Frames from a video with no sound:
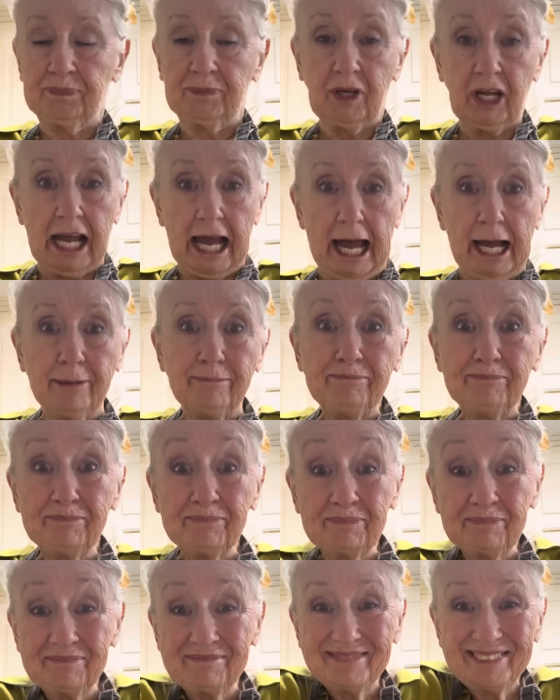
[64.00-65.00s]
Okay?
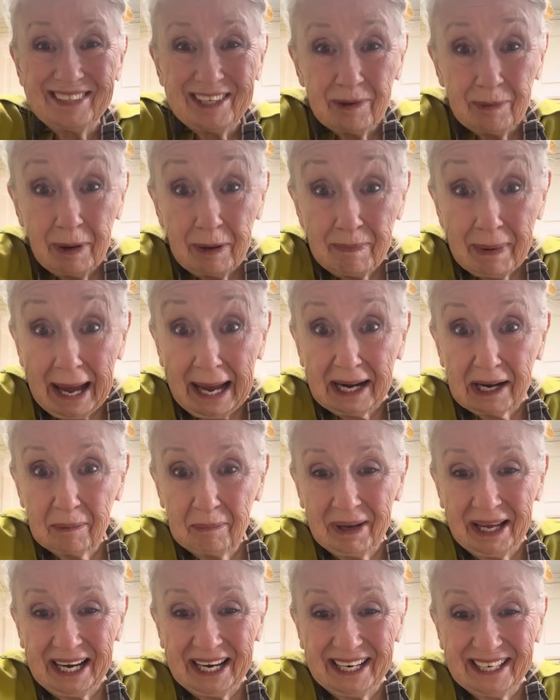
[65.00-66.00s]
Be back in a
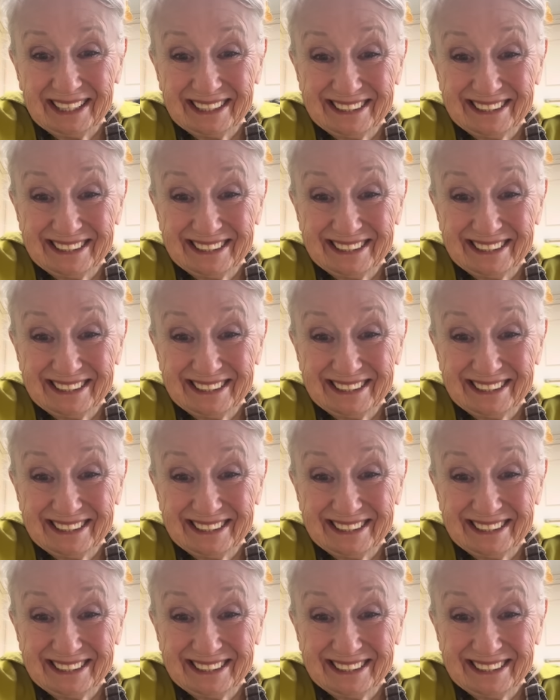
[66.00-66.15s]
minute.